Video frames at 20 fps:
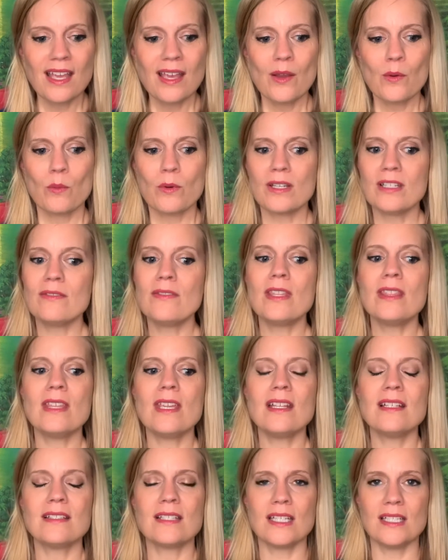one of the
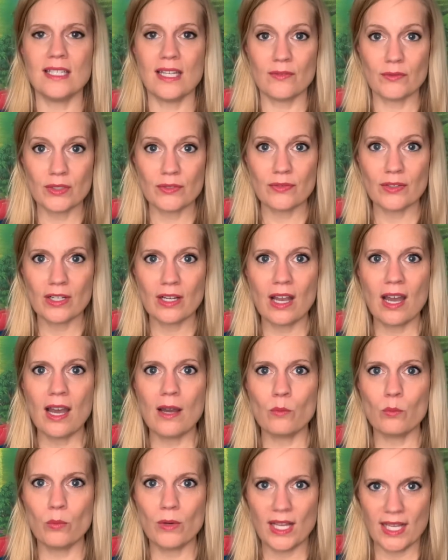things I never
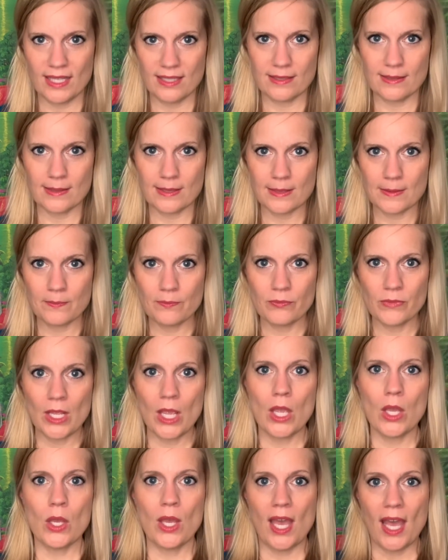forgot was,
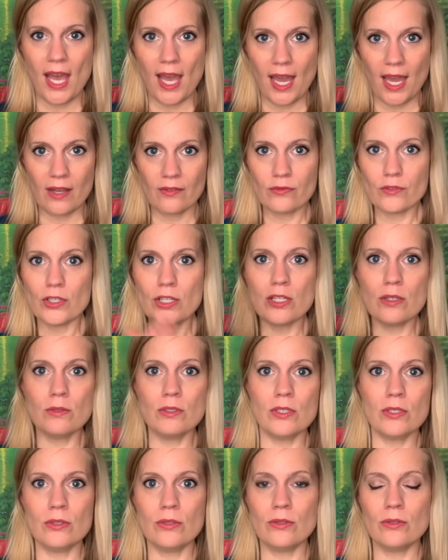after you
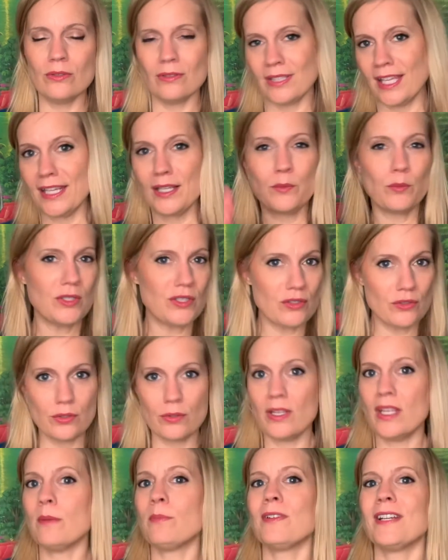do, like when you're
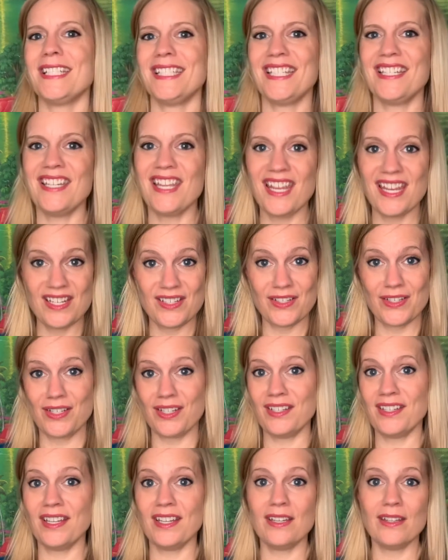doing a
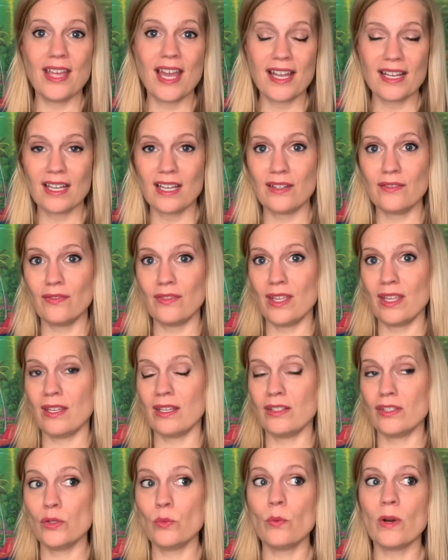presentation and that kind of thing, and
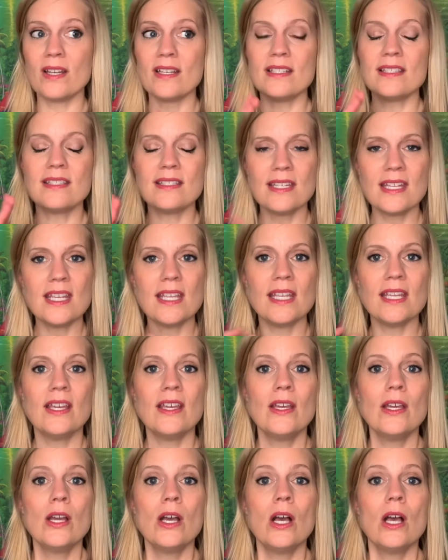you want to see
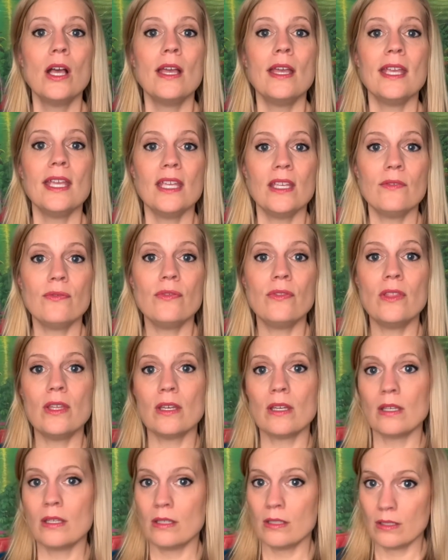if
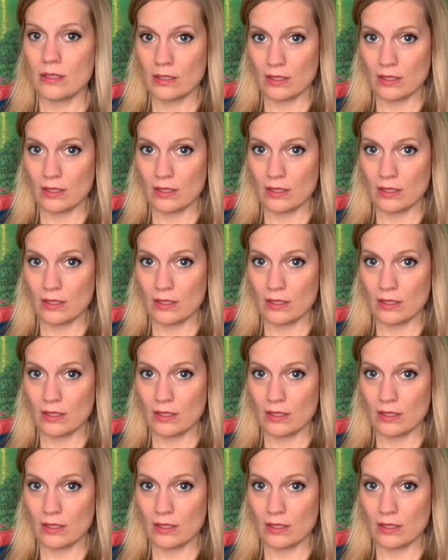the